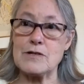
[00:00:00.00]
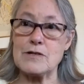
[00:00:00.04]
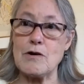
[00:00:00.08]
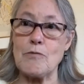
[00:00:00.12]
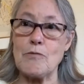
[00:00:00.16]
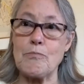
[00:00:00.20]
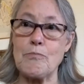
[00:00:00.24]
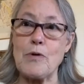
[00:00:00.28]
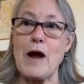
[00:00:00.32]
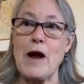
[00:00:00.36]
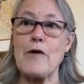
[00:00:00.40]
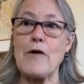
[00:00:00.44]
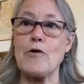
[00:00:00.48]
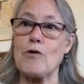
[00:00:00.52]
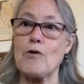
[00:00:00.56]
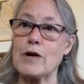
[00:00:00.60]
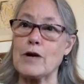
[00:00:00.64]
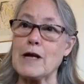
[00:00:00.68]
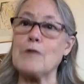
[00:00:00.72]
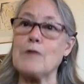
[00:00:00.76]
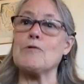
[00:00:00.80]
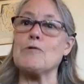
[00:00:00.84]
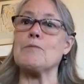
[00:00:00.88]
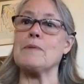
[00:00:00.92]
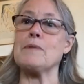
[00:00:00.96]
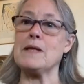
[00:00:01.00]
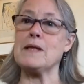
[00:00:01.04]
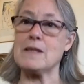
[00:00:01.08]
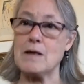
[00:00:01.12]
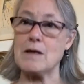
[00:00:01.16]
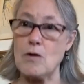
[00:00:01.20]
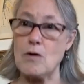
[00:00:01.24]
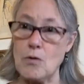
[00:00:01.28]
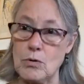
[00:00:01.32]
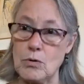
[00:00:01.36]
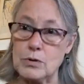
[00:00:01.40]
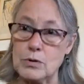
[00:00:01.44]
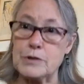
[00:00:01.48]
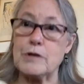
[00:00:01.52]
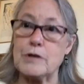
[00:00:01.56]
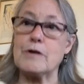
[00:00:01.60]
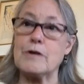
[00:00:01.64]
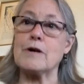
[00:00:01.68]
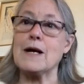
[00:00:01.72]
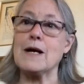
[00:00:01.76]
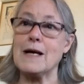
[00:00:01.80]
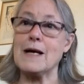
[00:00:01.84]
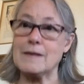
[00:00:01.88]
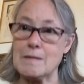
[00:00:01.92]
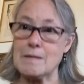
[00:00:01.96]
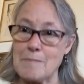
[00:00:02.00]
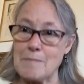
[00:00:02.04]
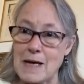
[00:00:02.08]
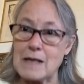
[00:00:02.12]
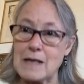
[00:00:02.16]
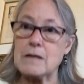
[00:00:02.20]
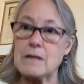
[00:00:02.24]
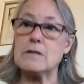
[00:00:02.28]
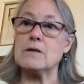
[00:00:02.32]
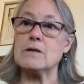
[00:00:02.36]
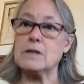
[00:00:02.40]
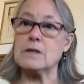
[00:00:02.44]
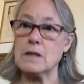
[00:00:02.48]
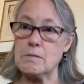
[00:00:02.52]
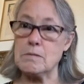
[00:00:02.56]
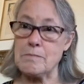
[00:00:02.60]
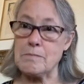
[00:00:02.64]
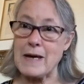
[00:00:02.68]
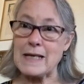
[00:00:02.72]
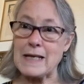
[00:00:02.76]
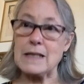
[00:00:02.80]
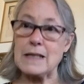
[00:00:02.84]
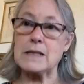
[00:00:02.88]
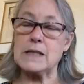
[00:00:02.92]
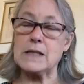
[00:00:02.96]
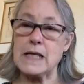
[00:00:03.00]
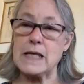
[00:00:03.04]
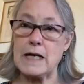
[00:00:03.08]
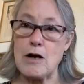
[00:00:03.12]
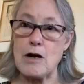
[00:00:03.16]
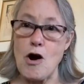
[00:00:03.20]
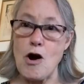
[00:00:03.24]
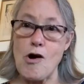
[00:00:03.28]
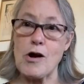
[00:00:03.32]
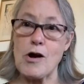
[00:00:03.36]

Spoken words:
So priority would be the older and the medically